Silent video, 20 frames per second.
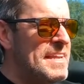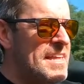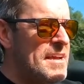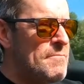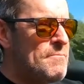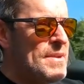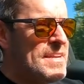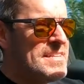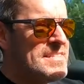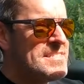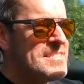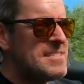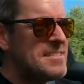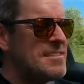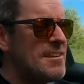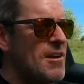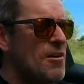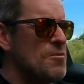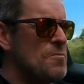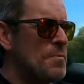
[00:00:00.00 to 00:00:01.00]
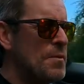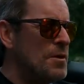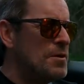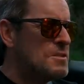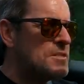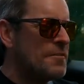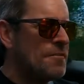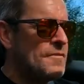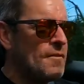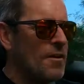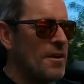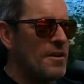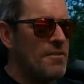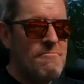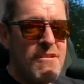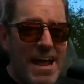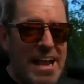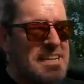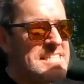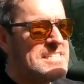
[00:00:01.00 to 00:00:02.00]
They've been so beautiful
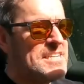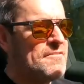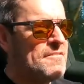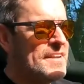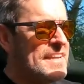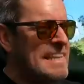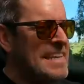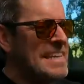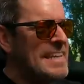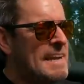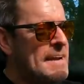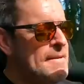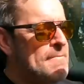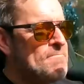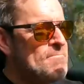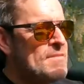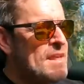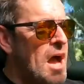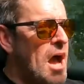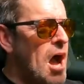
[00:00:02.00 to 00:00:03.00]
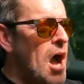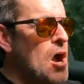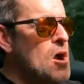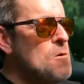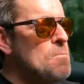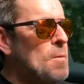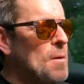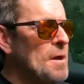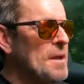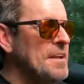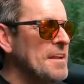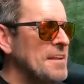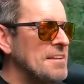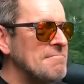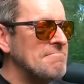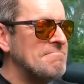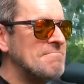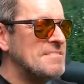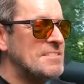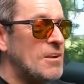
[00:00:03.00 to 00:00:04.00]
and relatively open
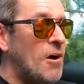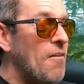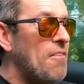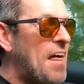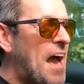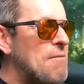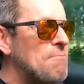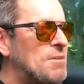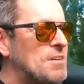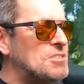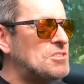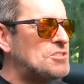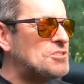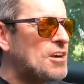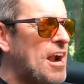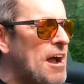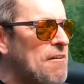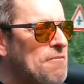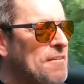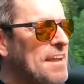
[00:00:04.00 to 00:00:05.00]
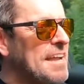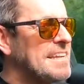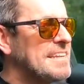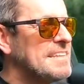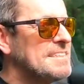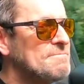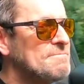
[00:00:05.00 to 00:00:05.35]
and not that much traffic.